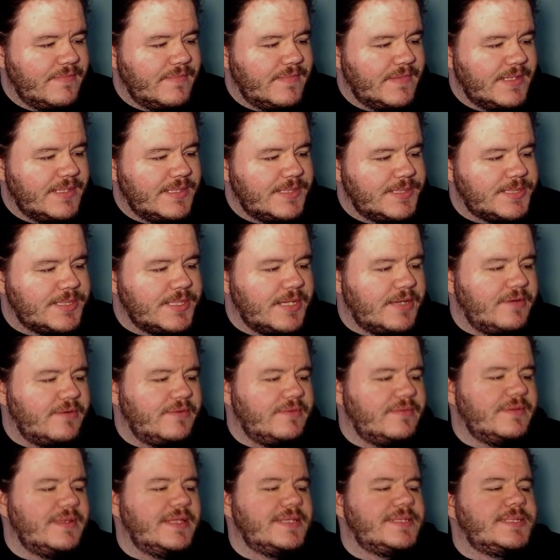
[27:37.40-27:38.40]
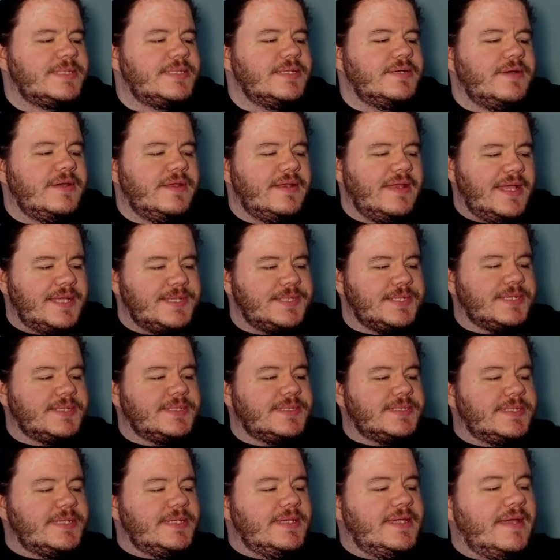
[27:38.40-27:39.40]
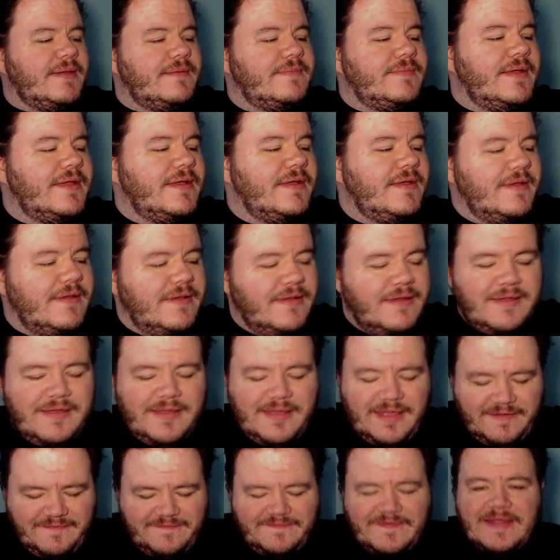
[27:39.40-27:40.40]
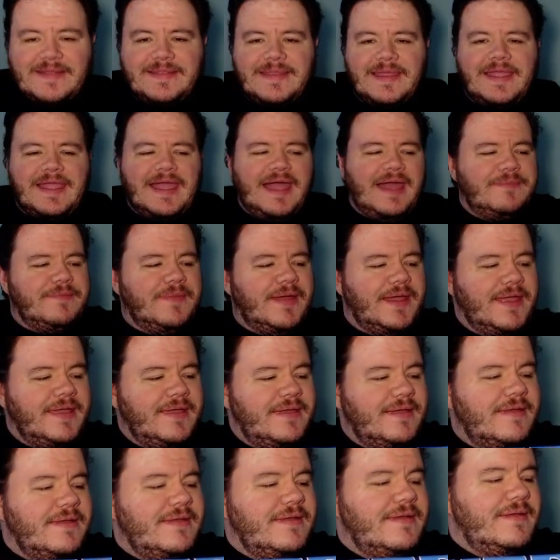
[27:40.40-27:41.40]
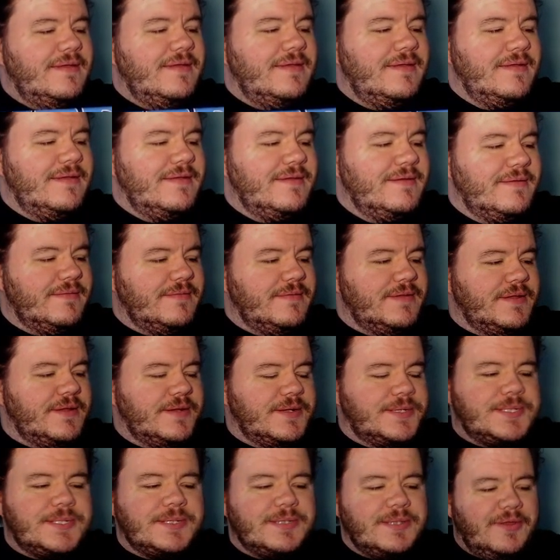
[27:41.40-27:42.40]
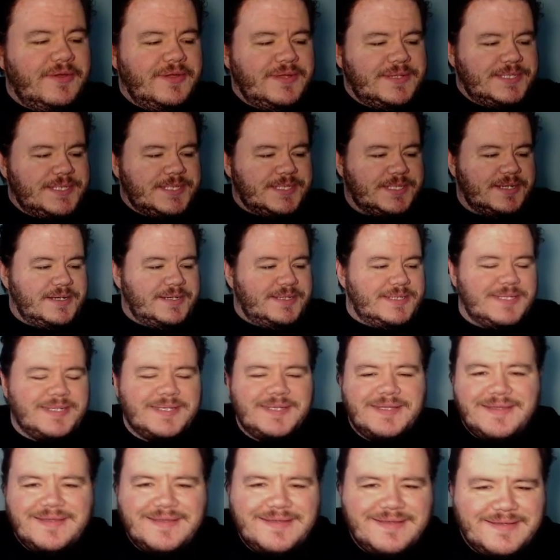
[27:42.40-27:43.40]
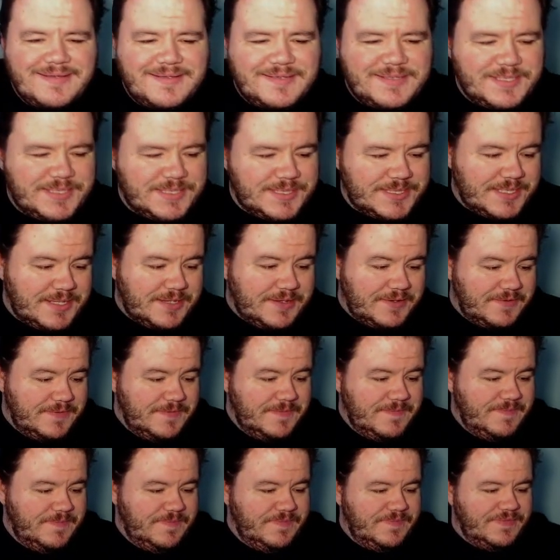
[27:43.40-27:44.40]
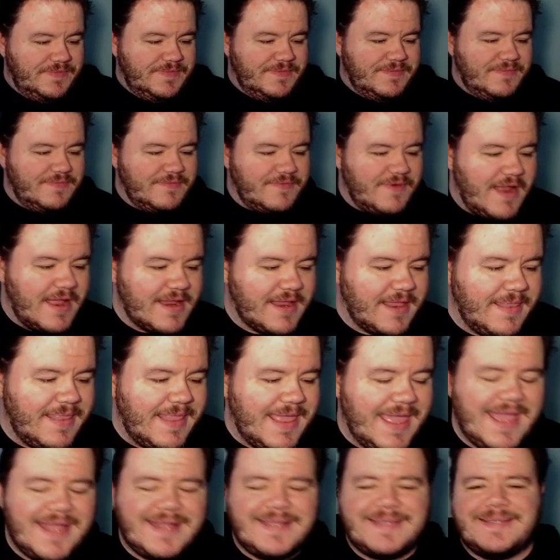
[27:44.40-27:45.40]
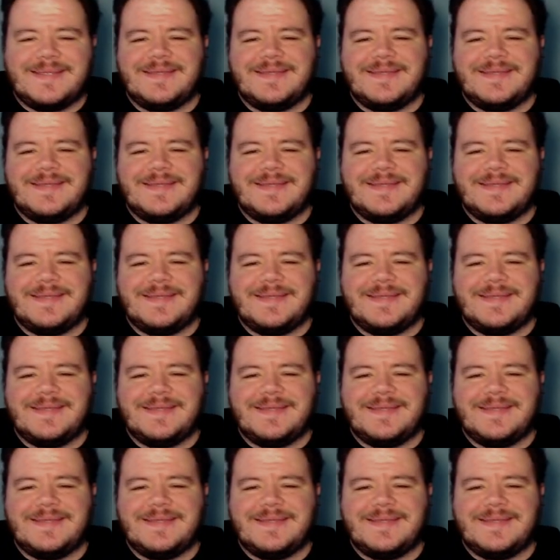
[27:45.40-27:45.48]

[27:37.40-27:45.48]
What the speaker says: So let's do it. As you can see, I finally got my Gird Your Loins shirt, so I'm rocking that.